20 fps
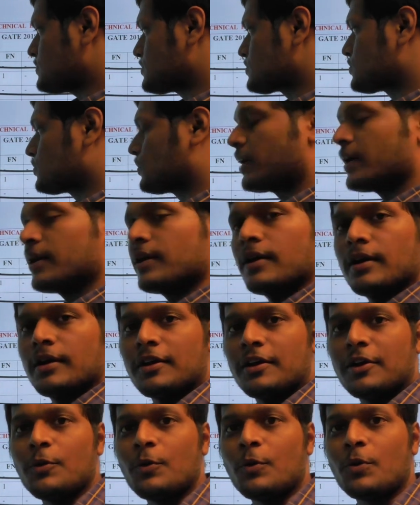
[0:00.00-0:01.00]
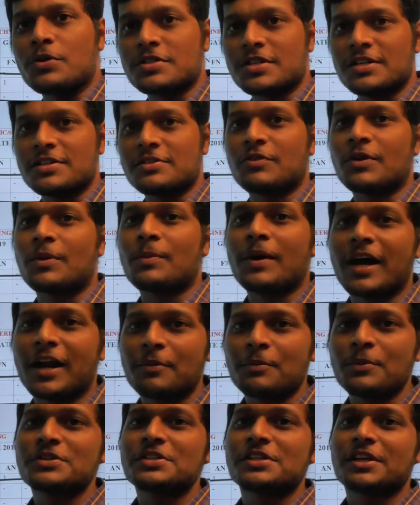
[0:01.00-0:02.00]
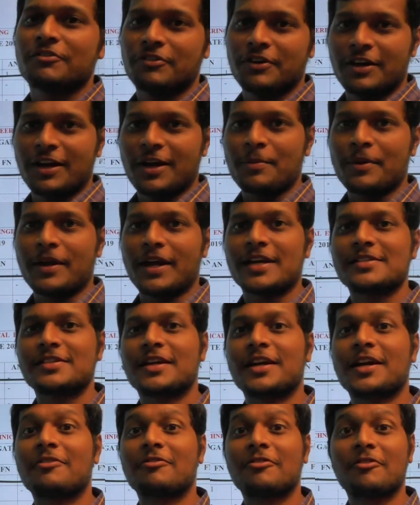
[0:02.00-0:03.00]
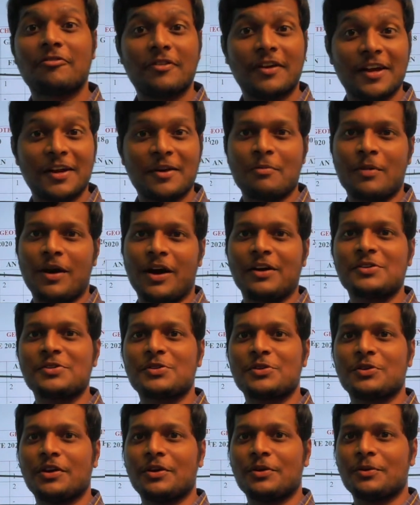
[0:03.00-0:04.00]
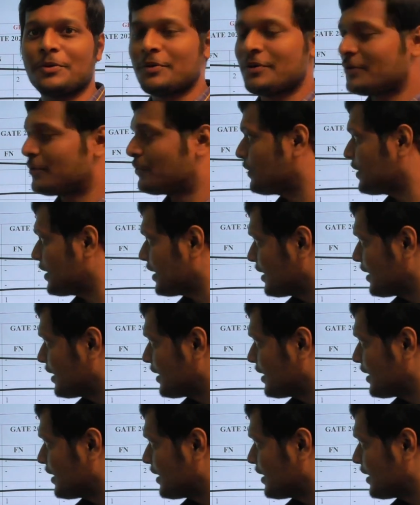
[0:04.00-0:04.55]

to give, questions from almost every topic as there are 15 marks to give we can